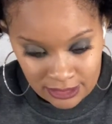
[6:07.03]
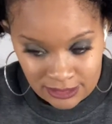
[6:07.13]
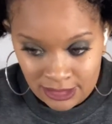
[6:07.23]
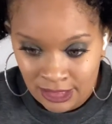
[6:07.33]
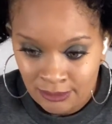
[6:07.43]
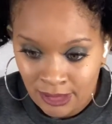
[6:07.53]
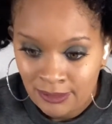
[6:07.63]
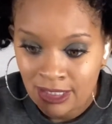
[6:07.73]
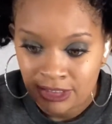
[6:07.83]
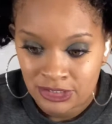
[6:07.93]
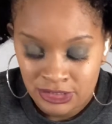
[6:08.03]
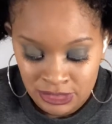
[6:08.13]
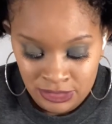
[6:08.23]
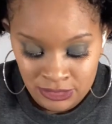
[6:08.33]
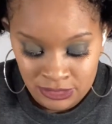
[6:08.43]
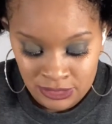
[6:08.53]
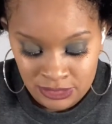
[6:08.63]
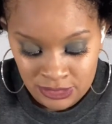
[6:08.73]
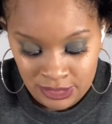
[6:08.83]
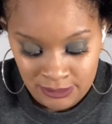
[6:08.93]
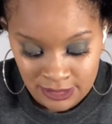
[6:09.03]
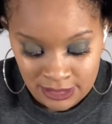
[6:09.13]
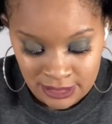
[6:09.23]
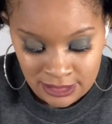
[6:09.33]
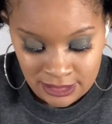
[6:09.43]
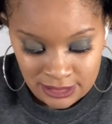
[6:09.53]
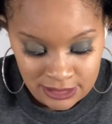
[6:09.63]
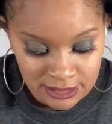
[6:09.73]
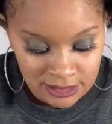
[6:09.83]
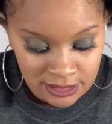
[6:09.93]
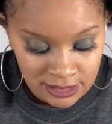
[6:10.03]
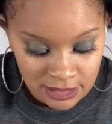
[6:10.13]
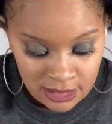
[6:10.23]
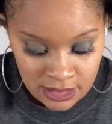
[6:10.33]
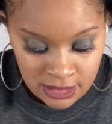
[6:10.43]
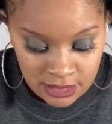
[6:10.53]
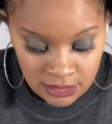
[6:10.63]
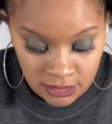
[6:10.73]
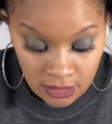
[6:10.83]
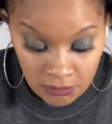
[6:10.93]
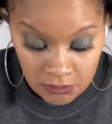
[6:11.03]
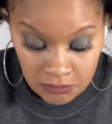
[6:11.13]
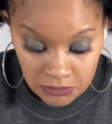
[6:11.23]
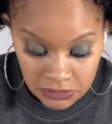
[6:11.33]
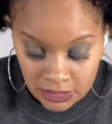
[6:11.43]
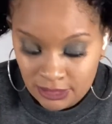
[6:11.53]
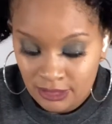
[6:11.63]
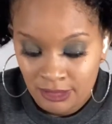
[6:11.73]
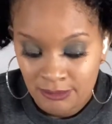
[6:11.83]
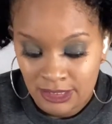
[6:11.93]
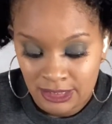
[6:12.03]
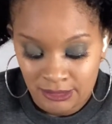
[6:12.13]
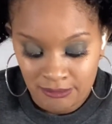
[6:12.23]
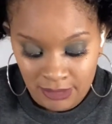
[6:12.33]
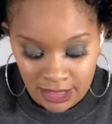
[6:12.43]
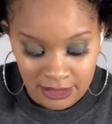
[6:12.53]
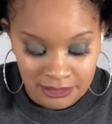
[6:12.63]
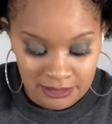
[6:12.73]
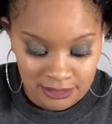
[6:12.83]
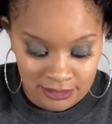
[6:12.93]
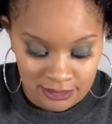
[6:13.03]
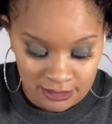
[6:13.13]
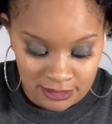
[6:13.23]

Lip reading: dang, maybe I should use the tray because, oh, shit, I'm making a mess.